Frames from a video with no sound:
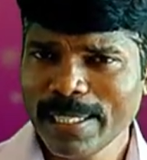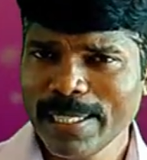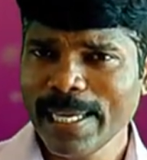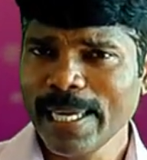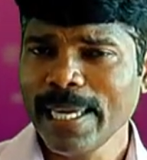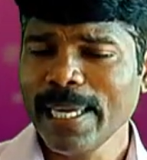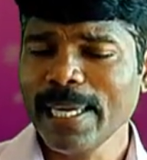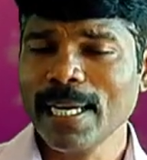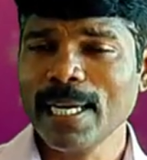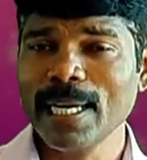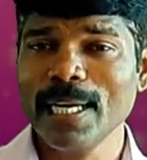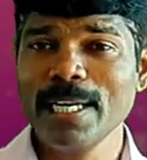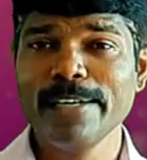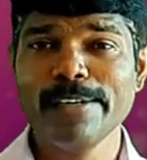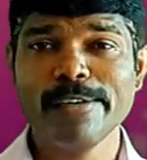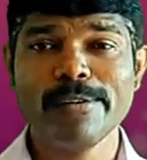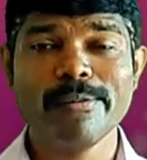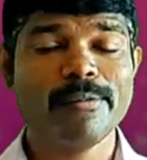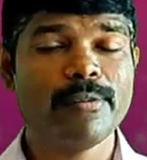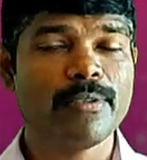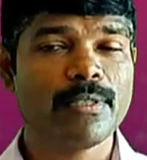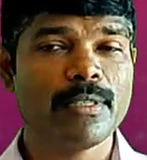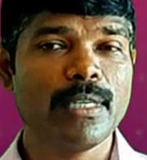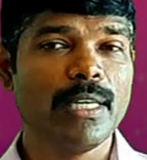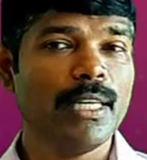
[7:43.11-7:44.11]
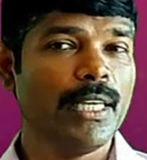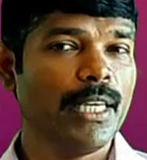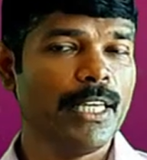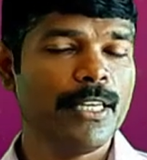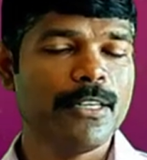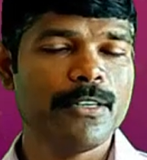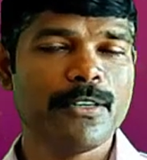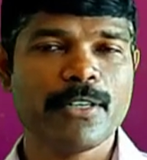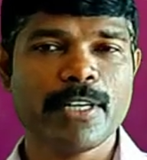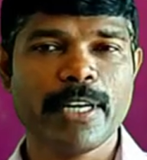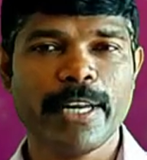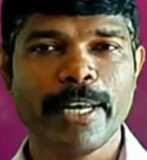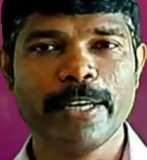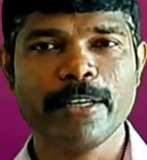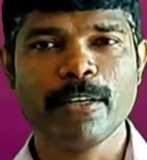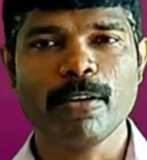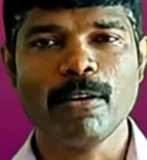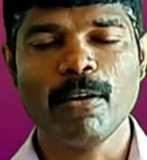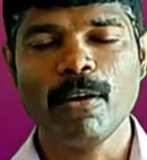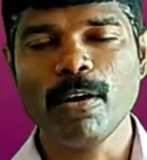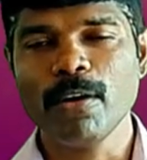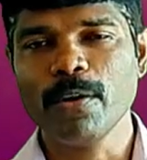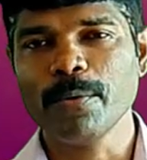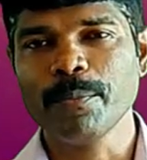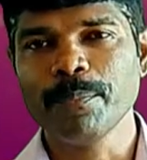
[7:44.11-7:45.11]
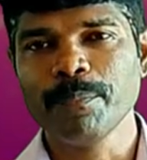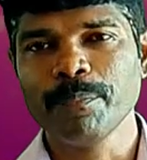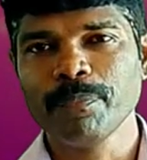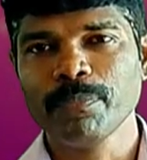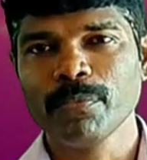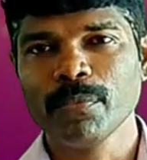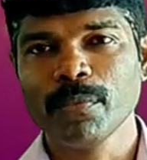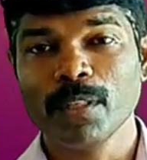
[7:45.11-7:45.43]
they continuously interact on